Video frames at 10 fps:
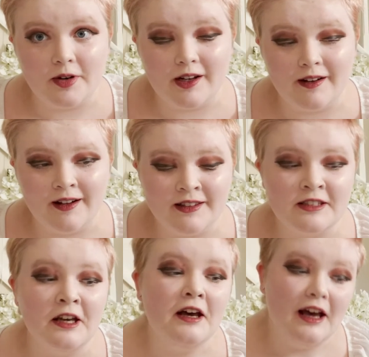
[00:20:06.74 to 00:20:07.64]
cards
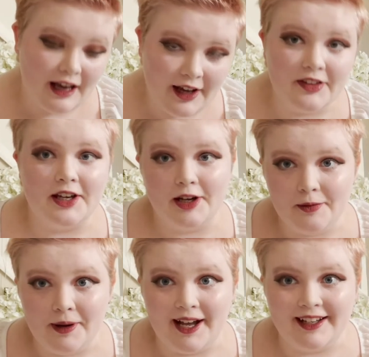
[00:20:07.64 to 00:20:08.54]
and then
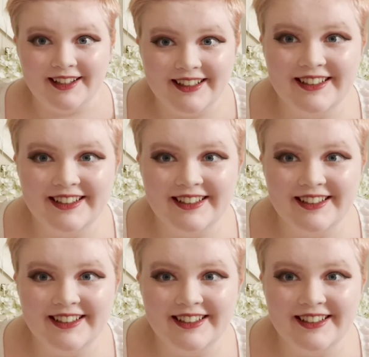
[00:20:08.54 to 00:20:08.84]
come back.